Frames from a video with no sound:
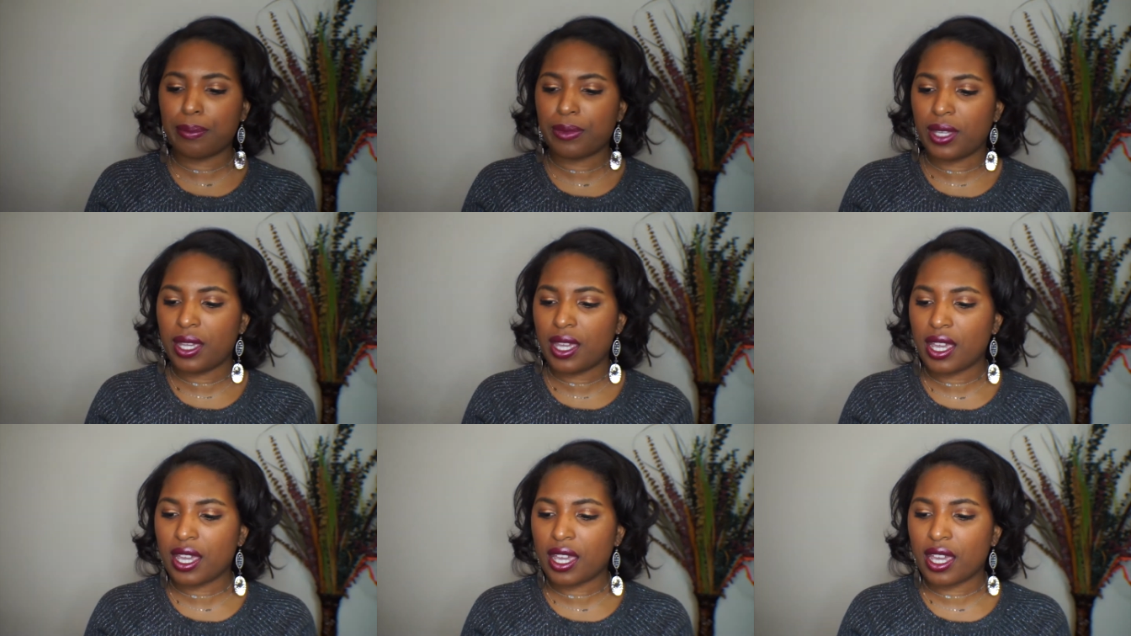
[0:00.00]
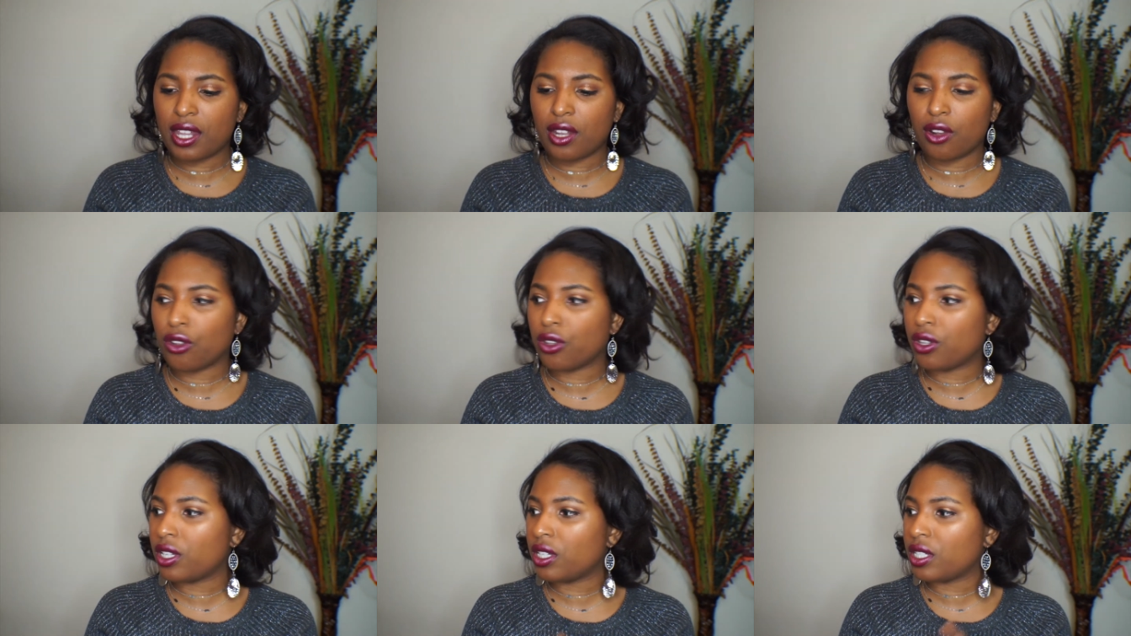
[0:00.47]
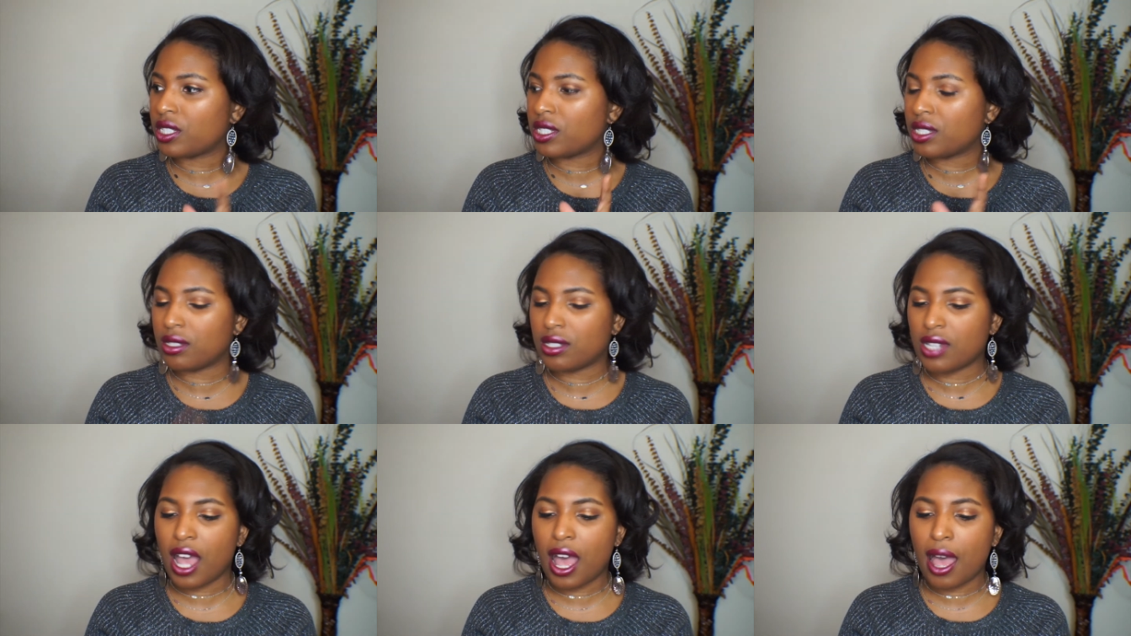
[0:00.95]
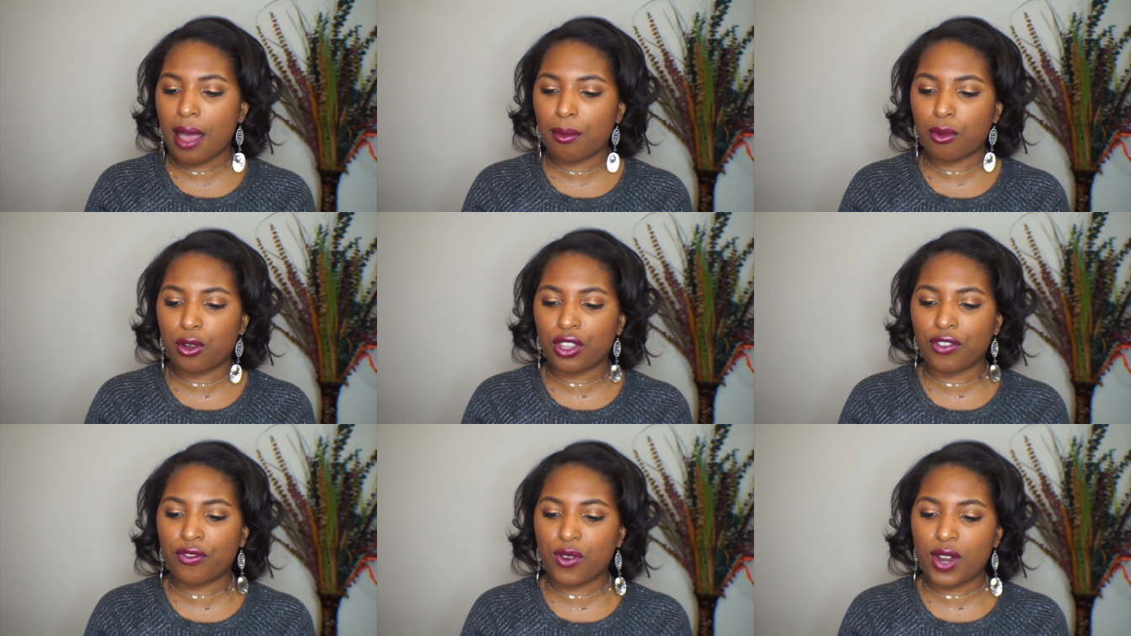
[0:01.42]
thing, and on the top
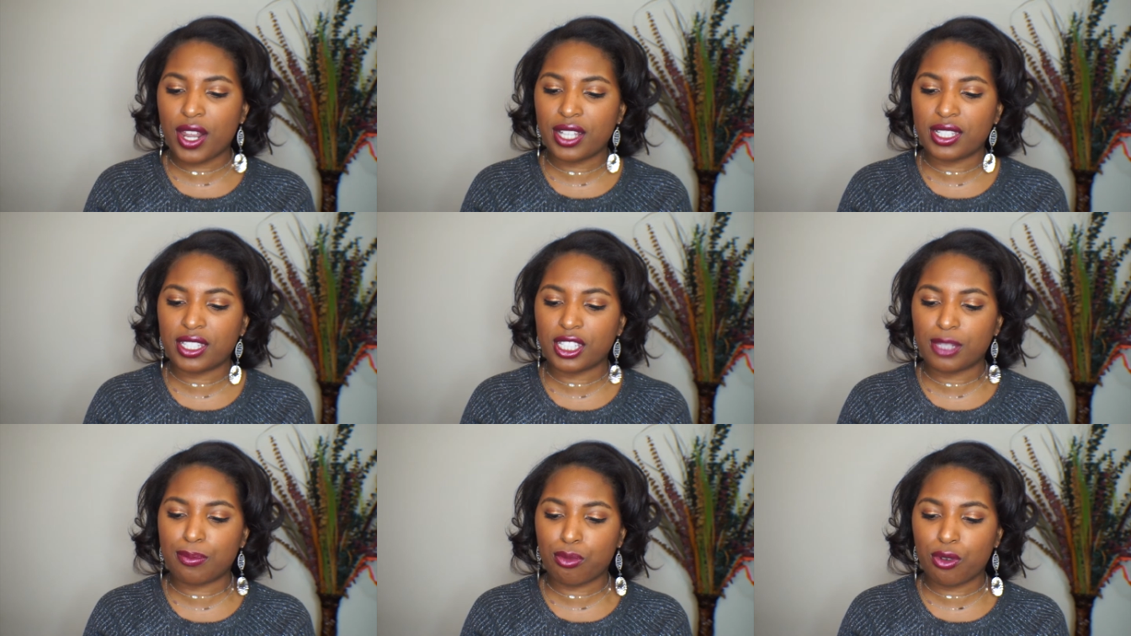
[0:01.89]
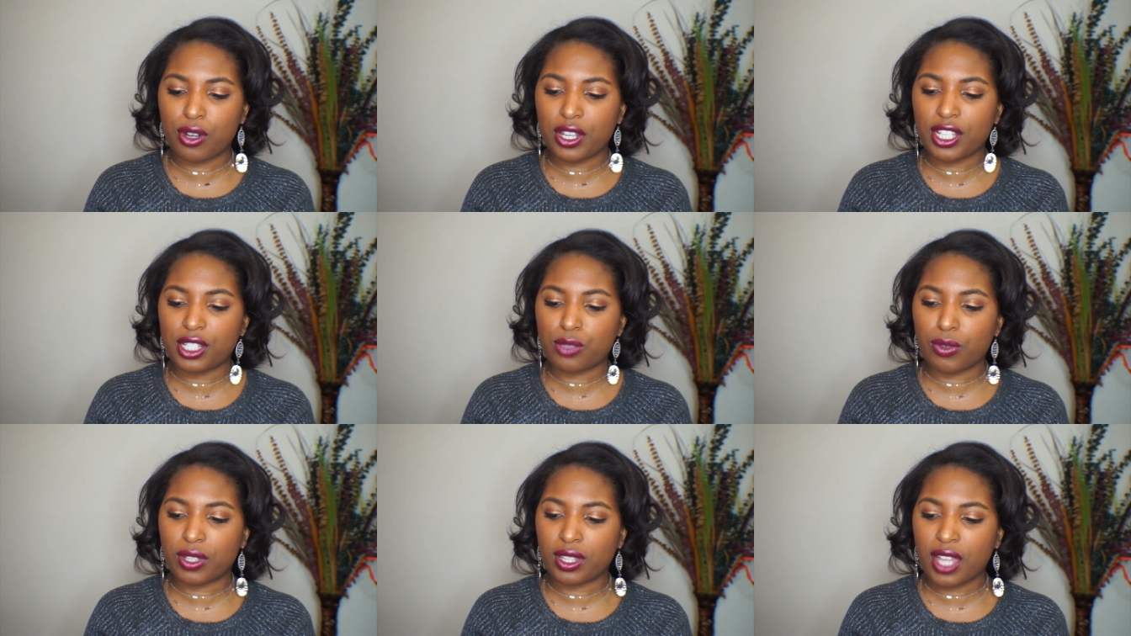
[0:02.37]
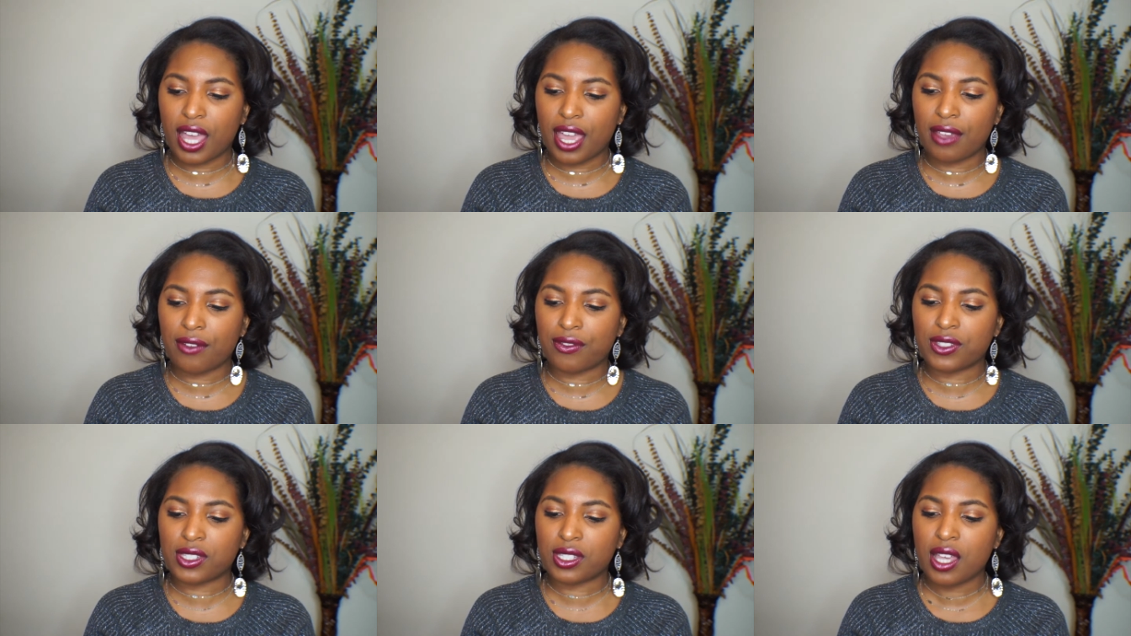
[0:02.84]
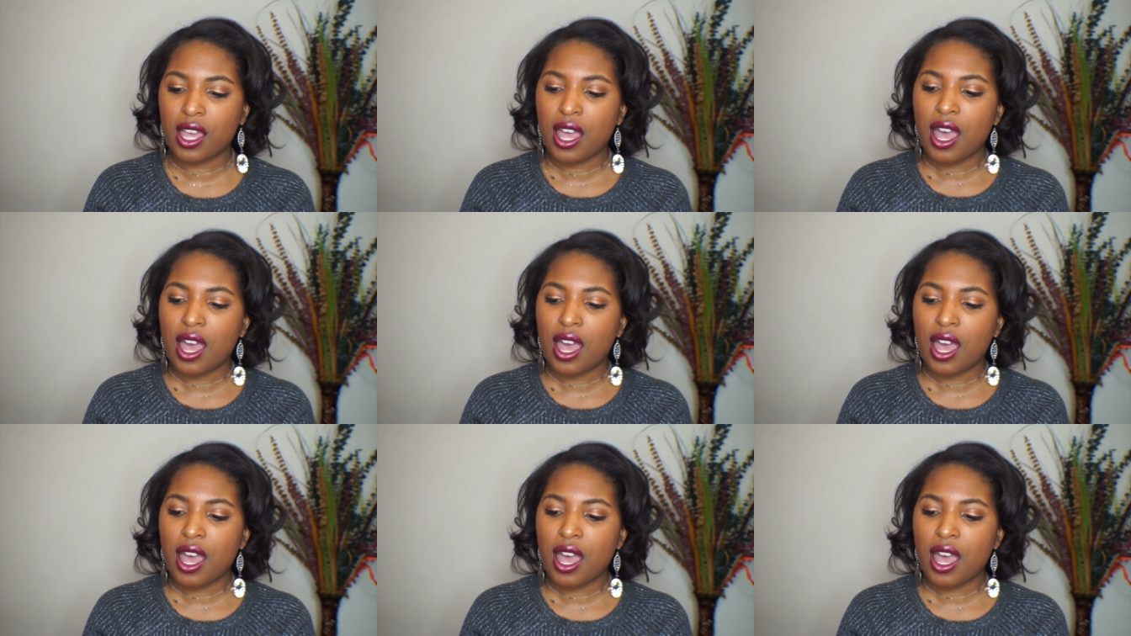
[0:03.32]
or the front it says "Spring is when life's